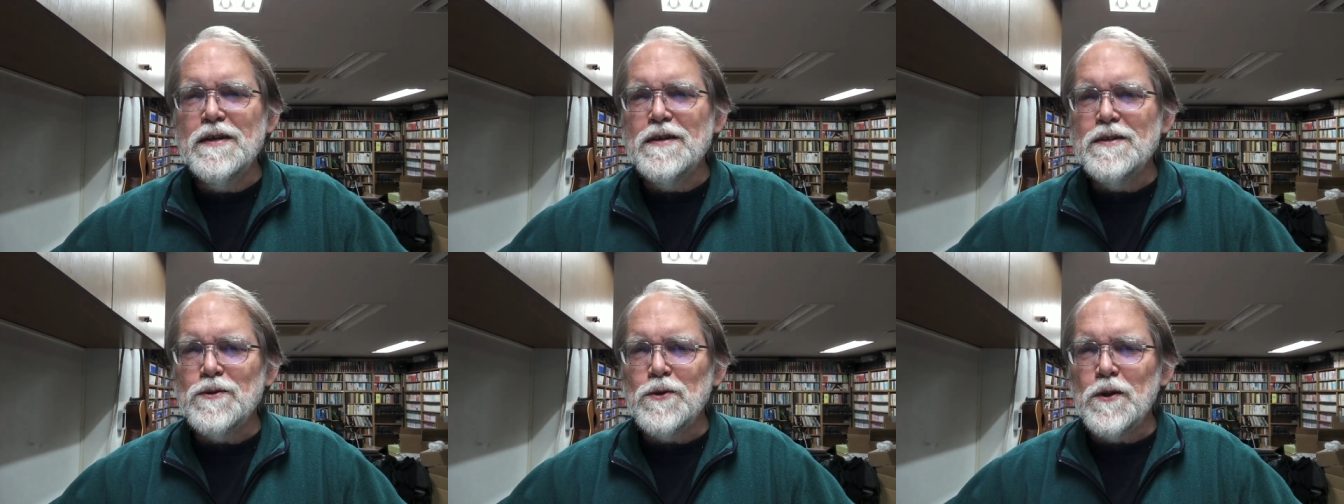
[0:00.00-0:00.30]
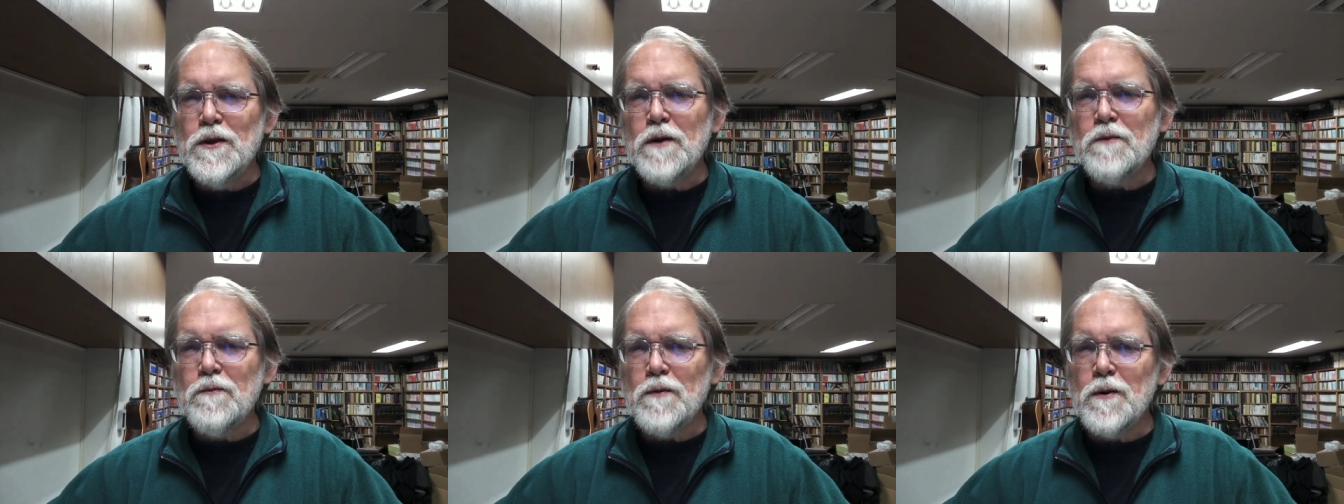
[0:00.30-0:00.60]
So
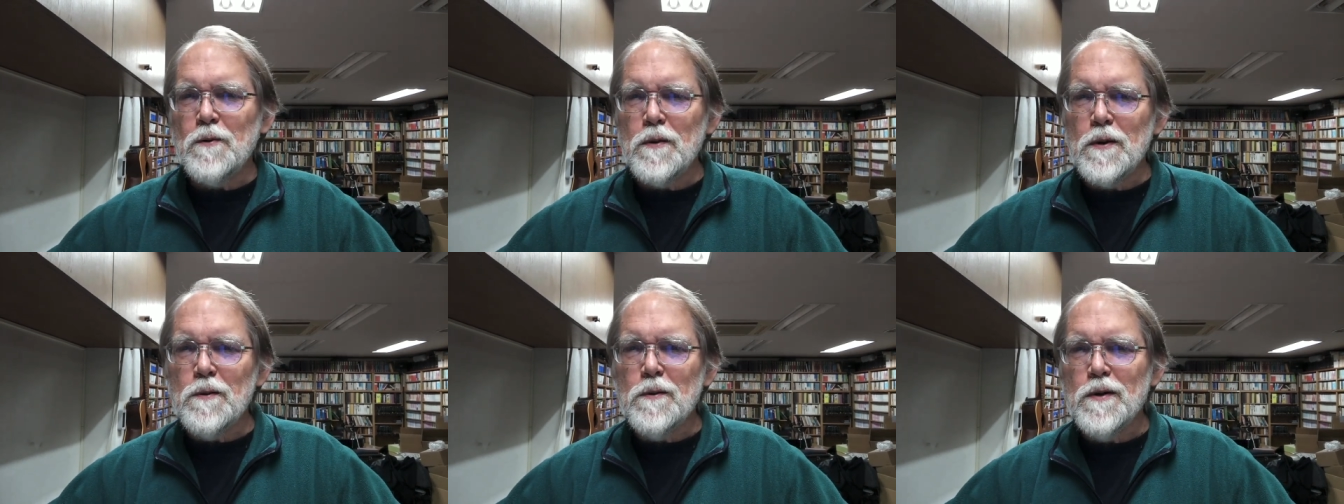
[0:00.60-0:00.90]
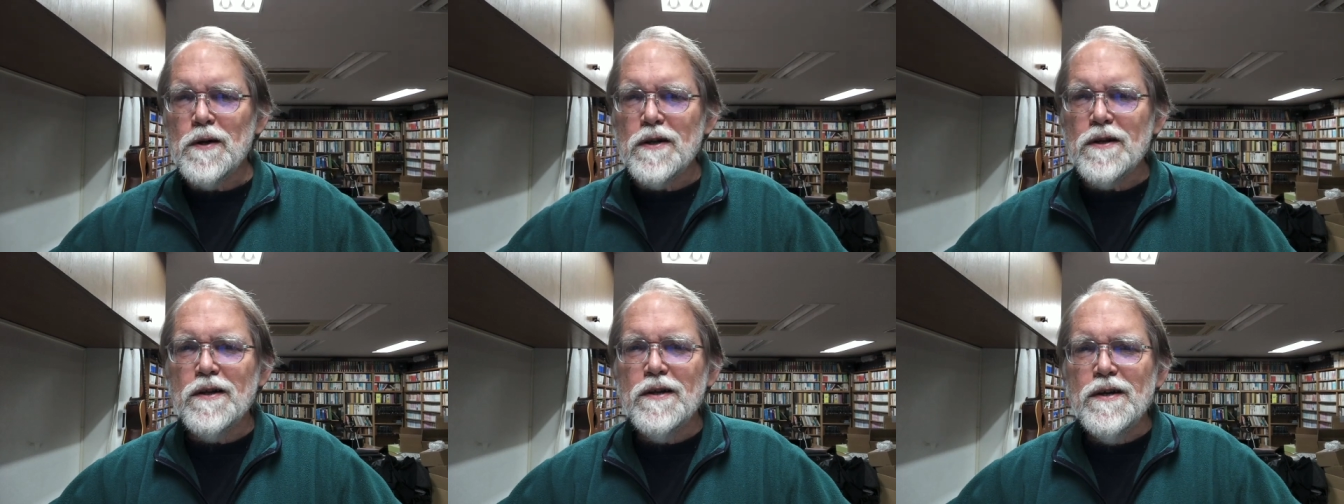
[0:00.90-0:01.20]
therefore we
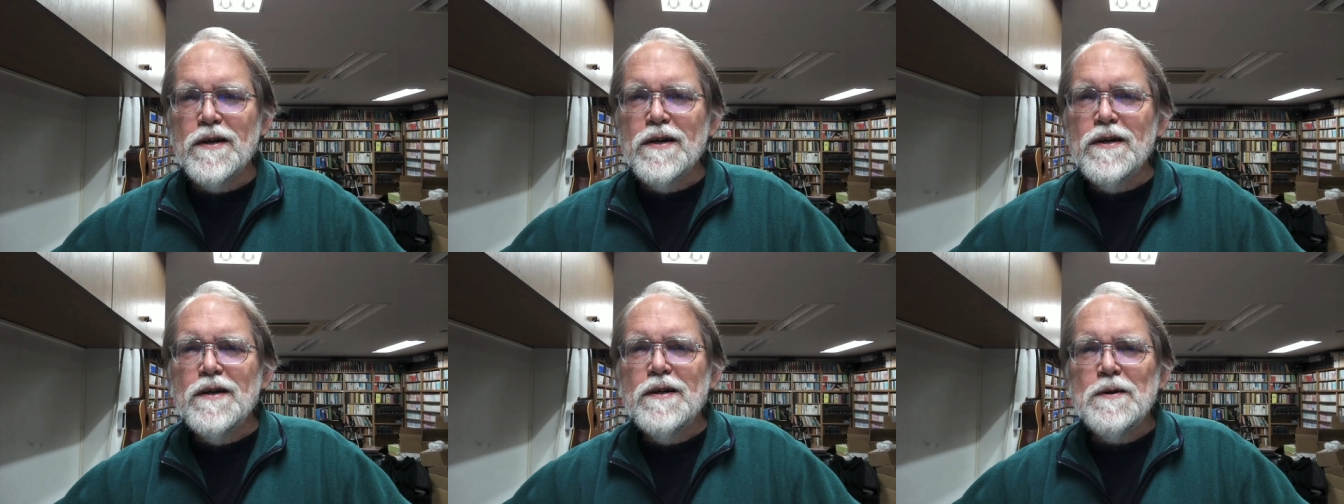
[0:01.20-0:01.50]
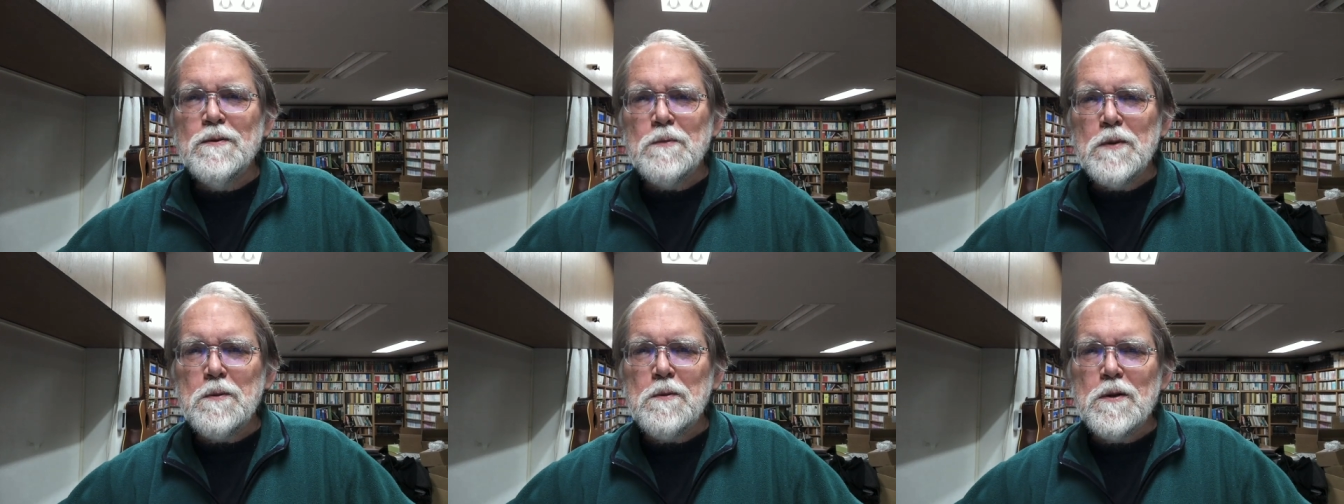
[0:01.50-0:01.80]
will
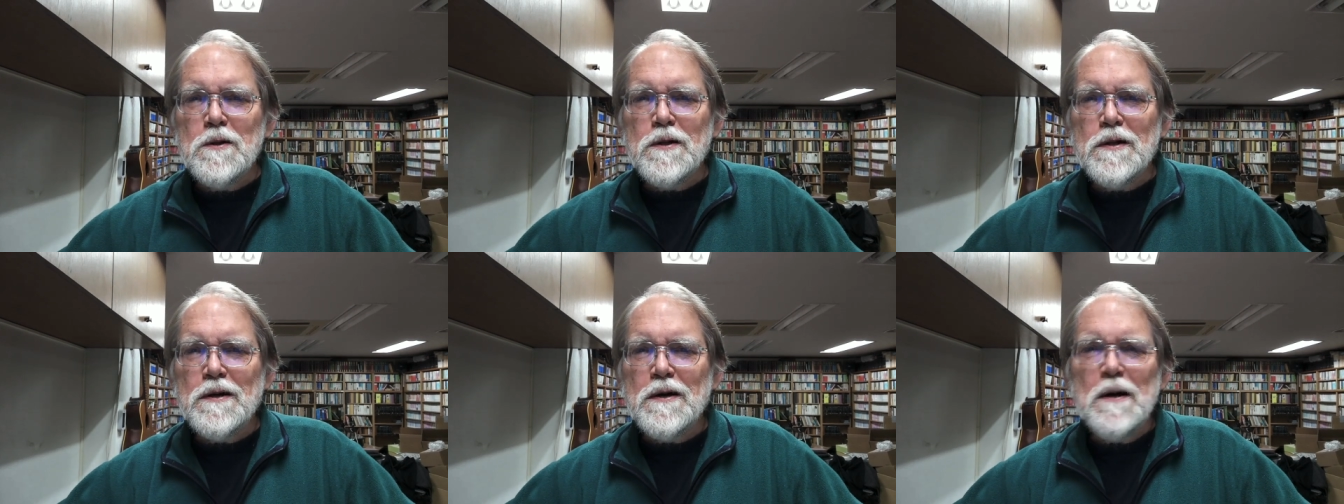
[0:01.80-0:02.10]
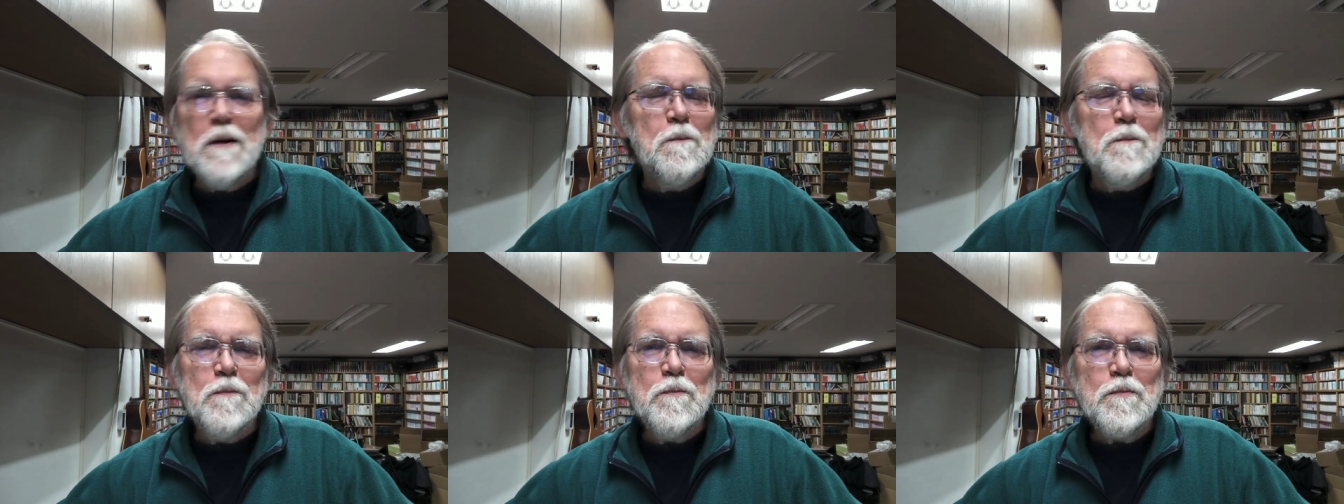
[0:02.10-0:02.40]

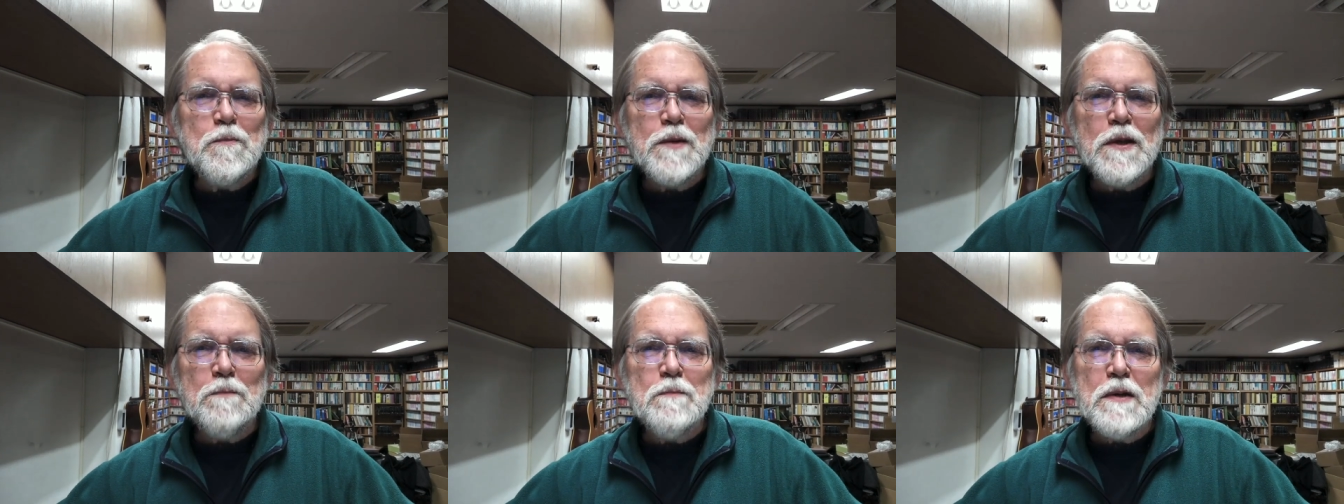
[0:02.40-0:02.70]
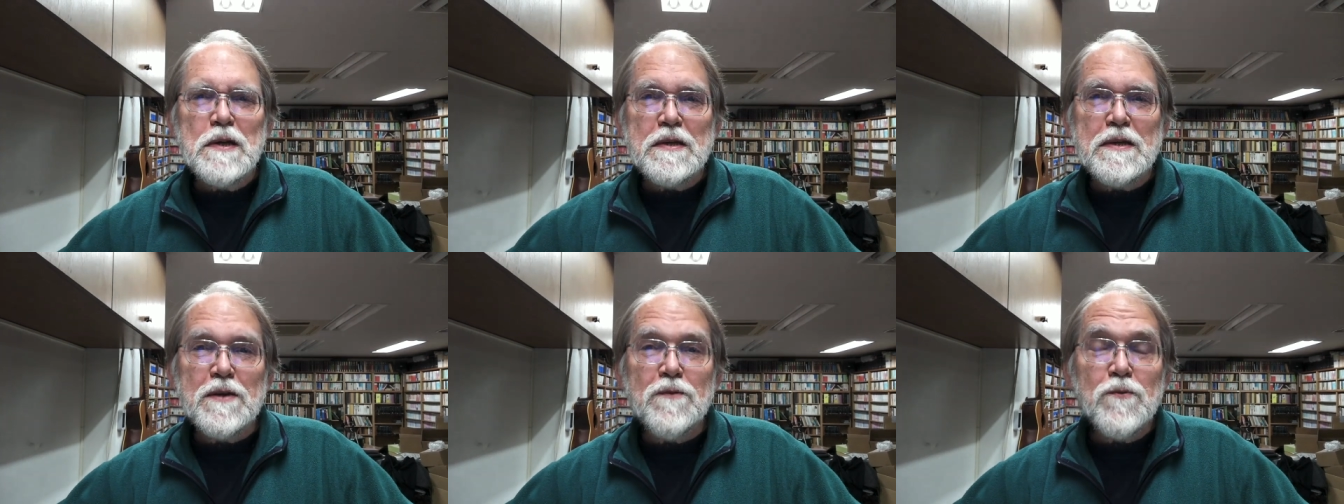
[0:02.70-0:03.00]

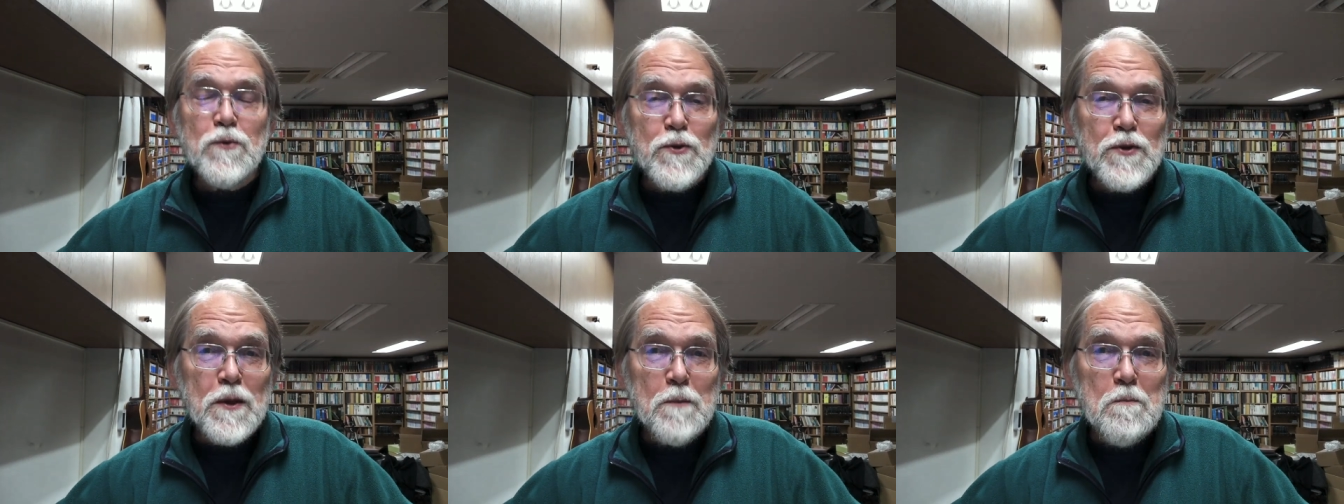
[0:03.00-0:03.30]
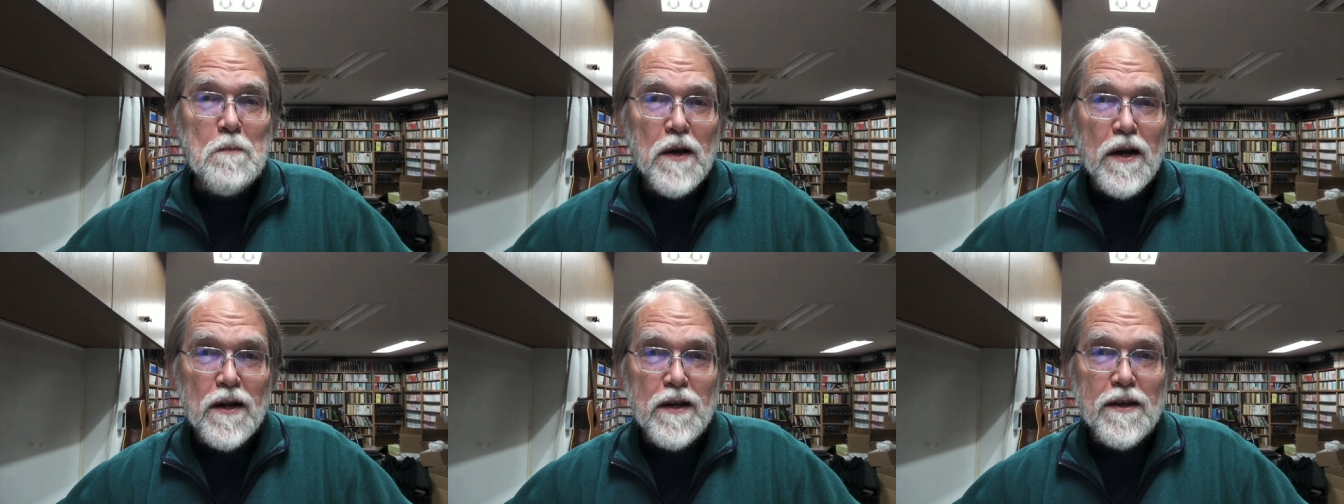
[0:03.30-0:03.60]
give you
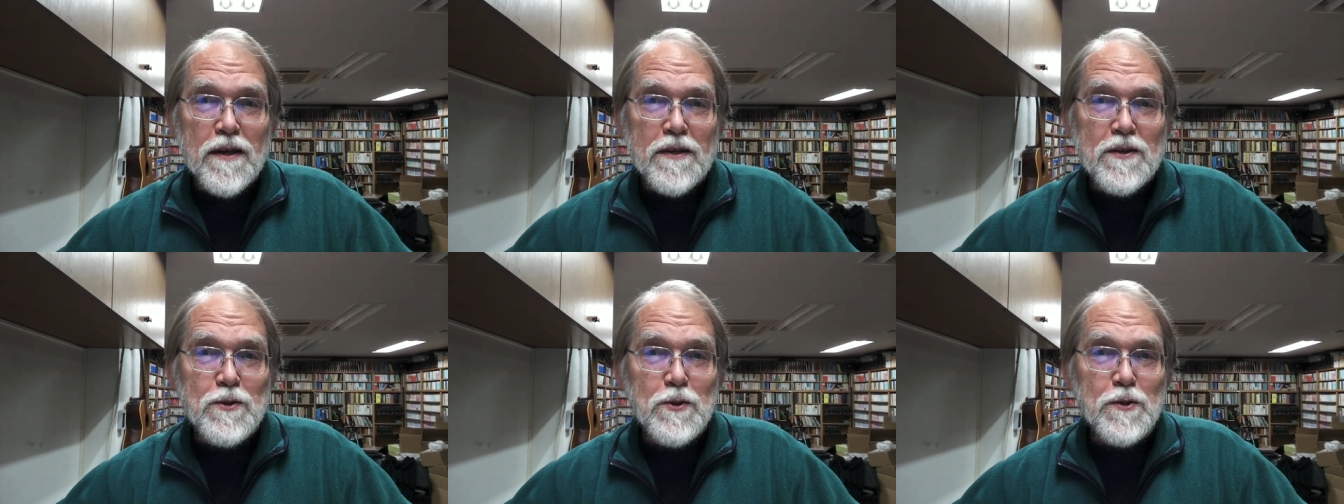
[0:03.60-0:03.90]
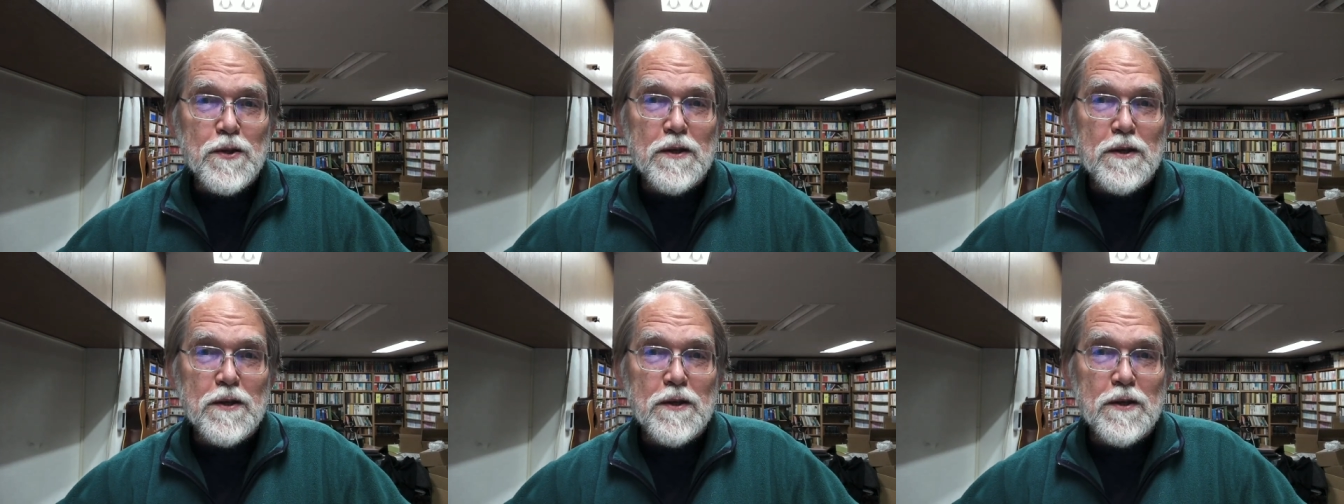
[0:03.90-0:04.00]
some money to